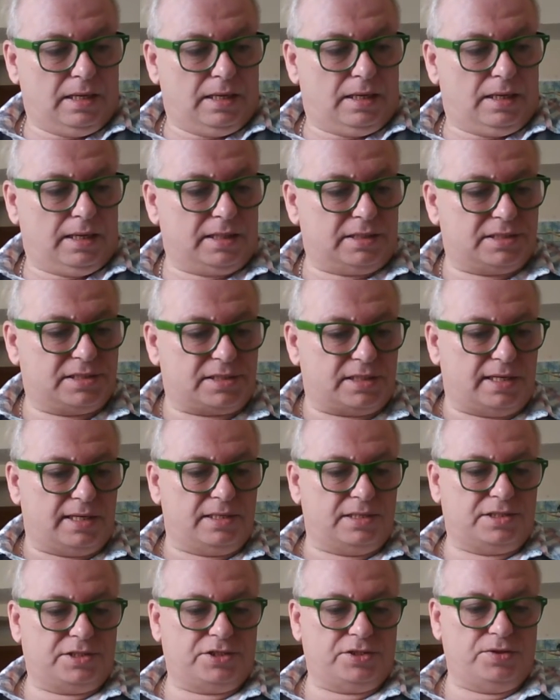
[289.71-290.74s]

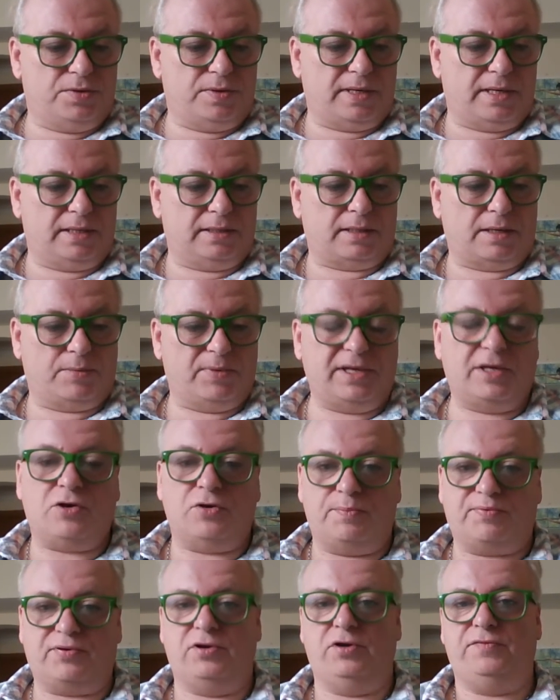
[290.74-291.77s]
decided that we
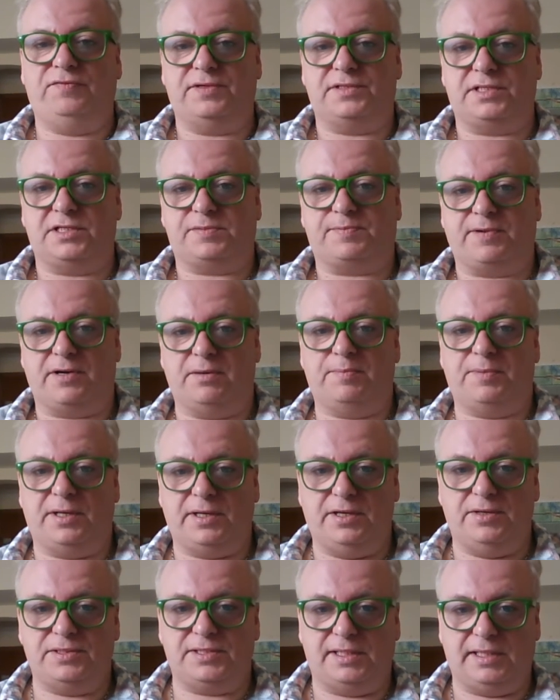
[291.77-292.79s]
could prove this experiment by
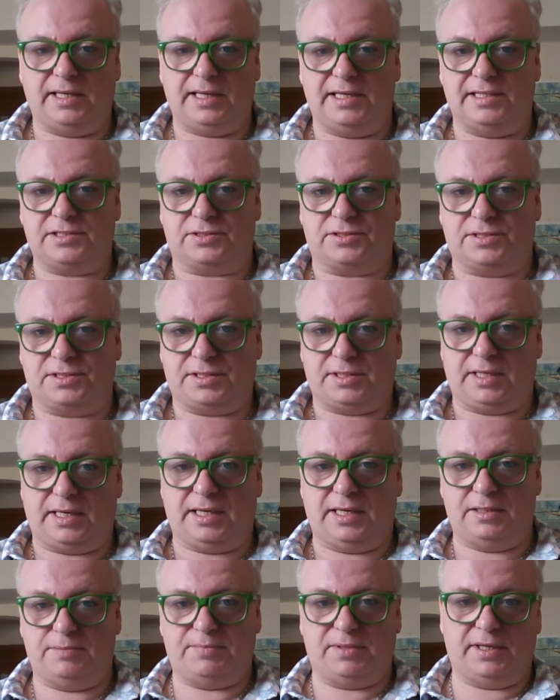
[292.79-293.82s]
using lasers
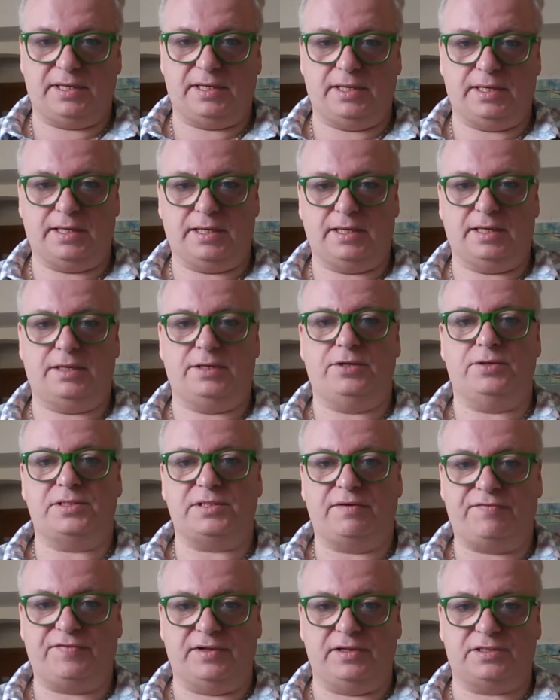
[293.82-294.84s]
and by
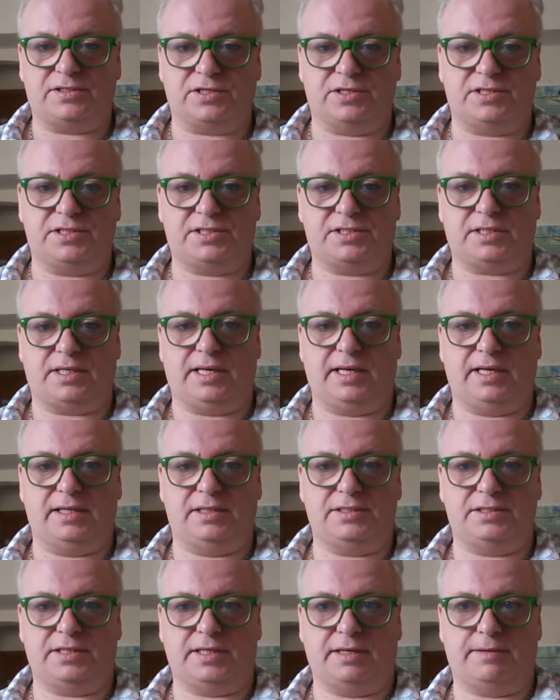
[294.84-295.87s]
using filters
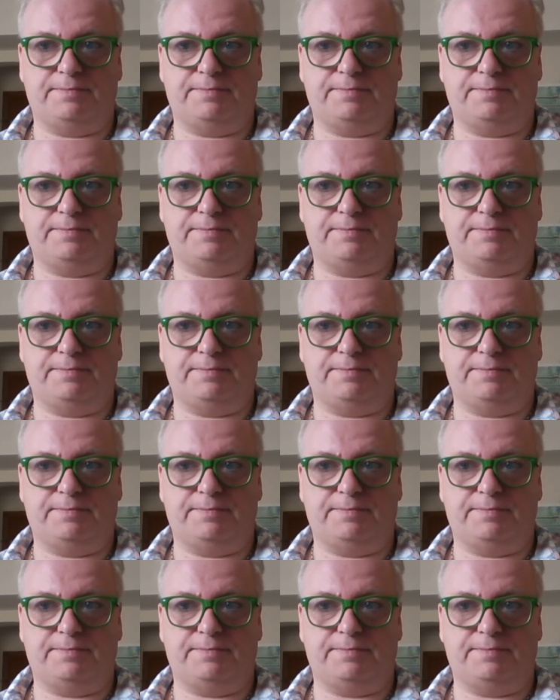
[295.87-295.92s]
and